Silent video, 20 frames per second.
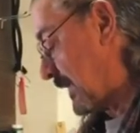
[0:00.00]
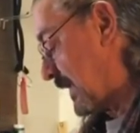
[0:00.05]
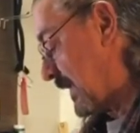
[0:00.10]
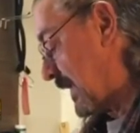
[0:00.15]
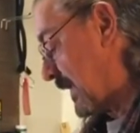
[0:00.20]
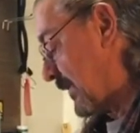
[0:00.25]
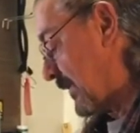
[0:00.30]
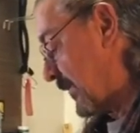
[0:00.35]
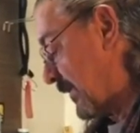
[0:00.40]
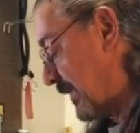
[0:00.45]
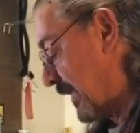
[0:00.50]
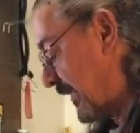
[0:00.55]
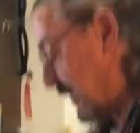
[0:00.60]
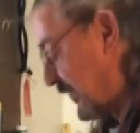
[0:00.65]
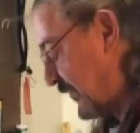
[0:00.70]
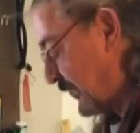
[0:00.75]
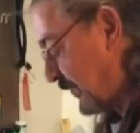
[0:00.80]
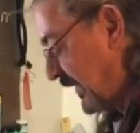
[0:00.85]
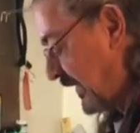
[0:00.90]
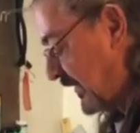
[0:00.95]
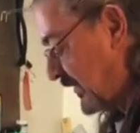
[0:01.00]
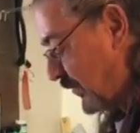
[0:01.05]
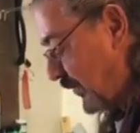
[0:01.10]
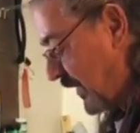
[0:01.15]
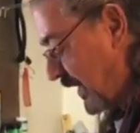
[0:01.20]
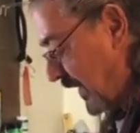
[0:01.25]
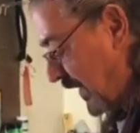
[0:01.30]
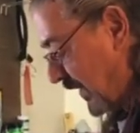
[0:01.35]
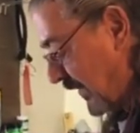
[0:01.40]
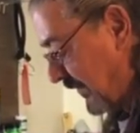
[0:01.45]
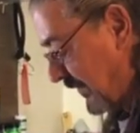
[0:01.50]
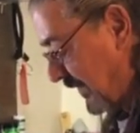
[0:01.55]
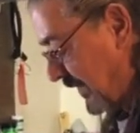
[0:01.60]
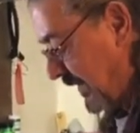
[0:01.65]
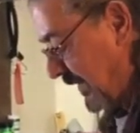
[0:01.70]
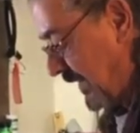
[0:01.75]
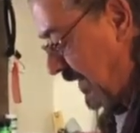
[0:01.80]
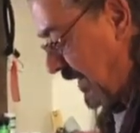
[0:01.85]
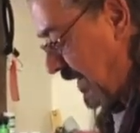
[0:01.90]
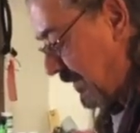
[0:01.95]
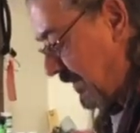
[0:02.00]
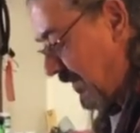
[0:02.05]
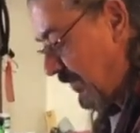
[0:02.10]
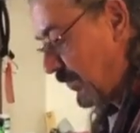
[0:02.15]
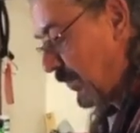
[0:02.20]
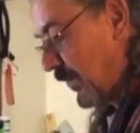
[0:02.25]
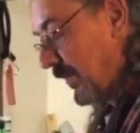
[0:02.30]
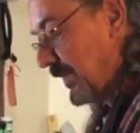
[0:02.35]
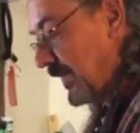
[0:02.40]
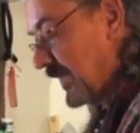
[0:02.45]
And we're about 312. I'm gonna warm